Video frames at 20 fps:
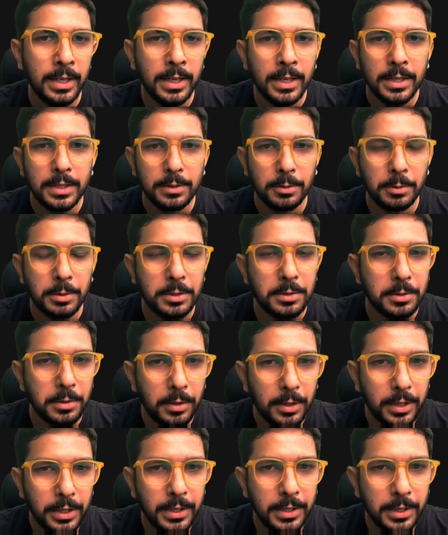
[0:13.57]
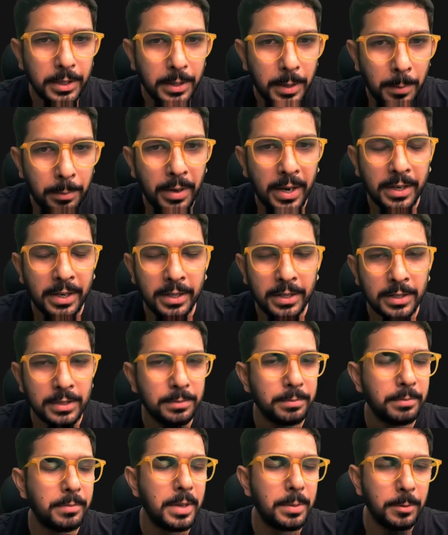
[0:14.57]
So installing Pandas
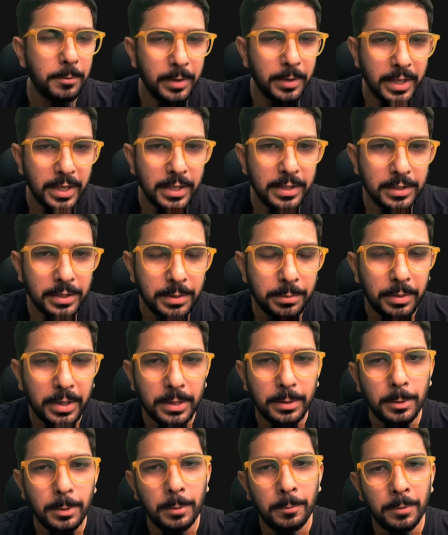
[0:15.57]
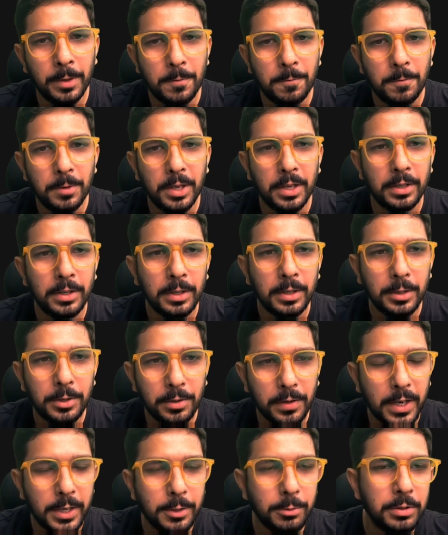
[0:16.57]
may be very easy, but when we
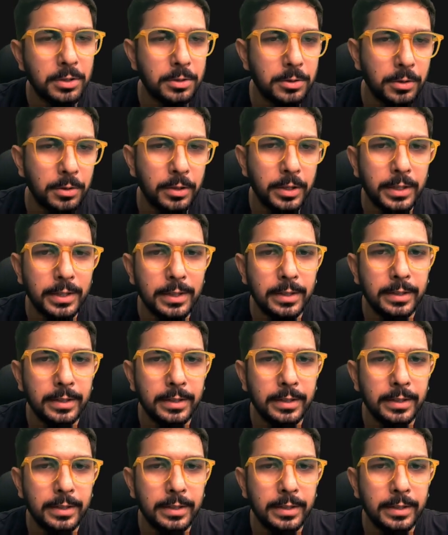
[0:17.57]
try to install it,